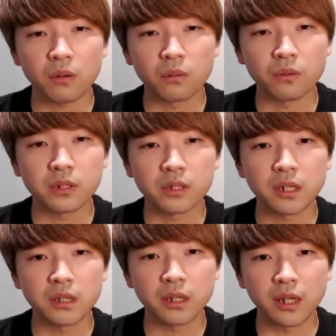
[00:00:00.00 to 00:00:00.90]
The number
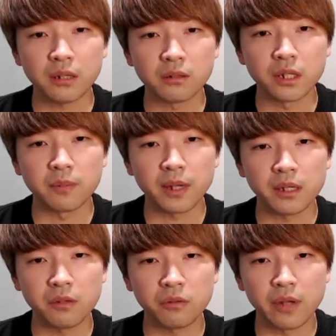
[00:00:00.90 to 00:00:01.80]
of users
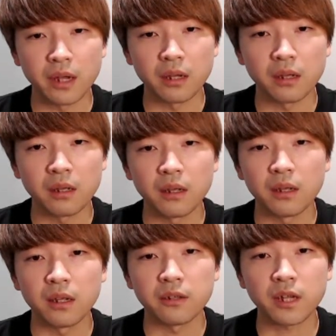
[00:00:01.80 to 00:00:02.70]
has doubled in the
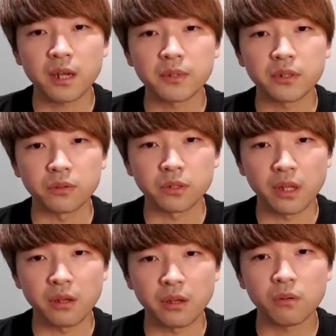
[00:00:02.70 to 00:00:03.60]
past year,
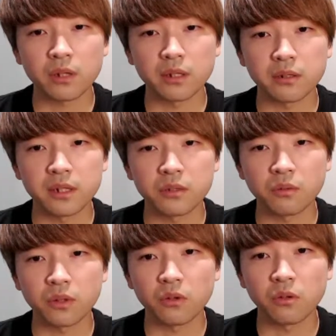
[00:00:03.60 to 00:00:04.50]
and we feel that
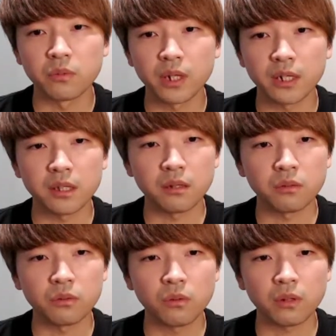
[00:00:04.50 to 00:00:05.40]
the service
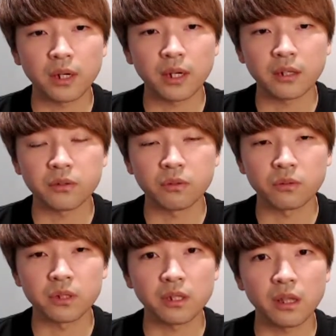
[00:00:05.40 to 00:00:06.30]
is entering a
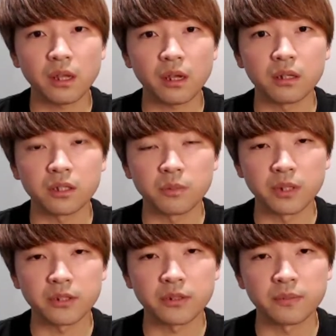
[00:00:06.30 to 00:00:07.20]
period of
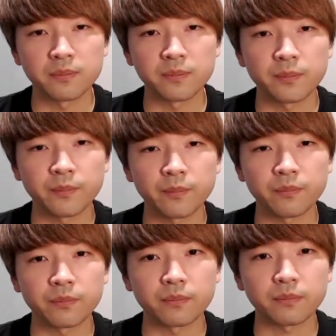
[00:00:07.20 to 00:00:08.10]
significant
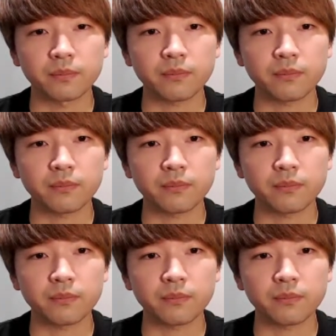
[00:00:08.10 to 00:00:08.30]
growth.